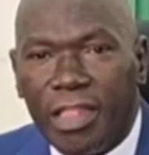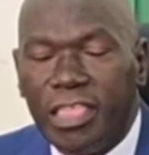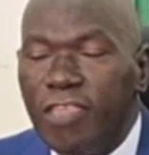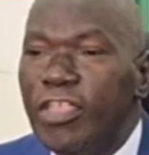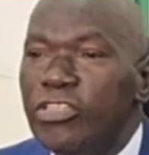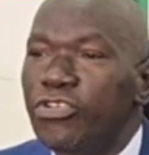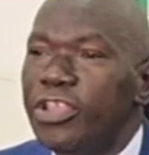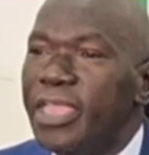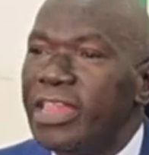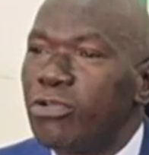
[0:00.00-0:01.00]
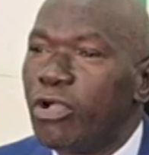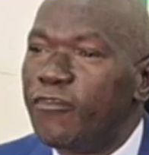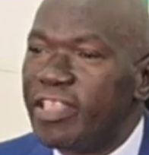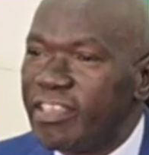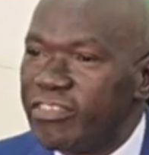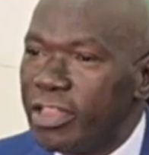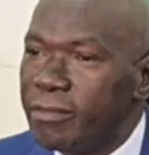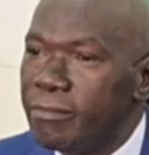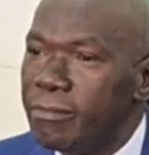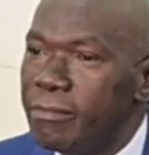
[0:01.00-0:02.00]
And even during that
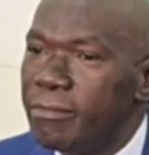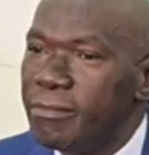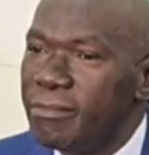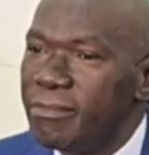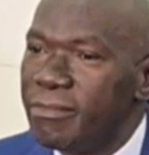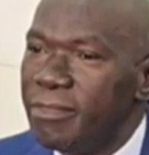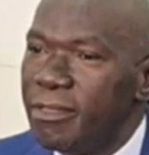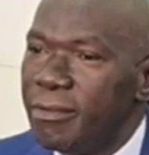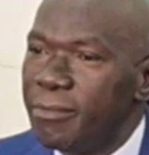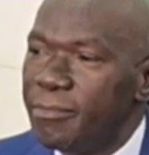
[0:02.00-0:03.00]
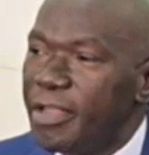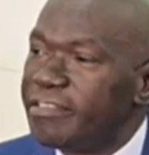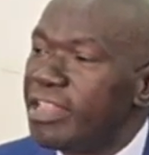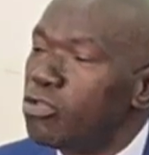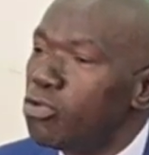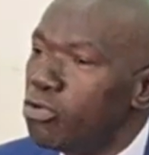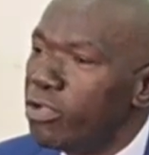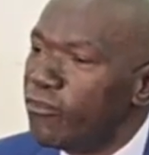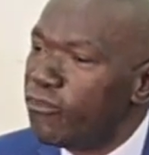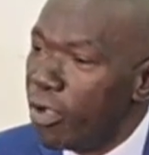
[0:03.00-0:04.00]
conversation, President
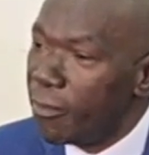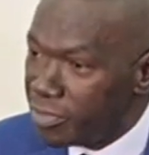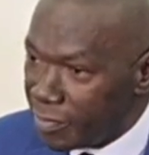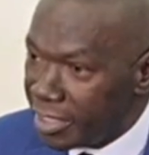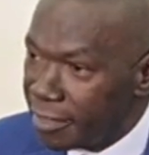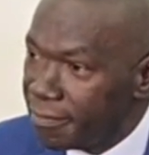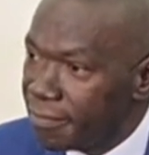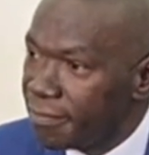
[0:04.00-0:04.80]
Lungu informed me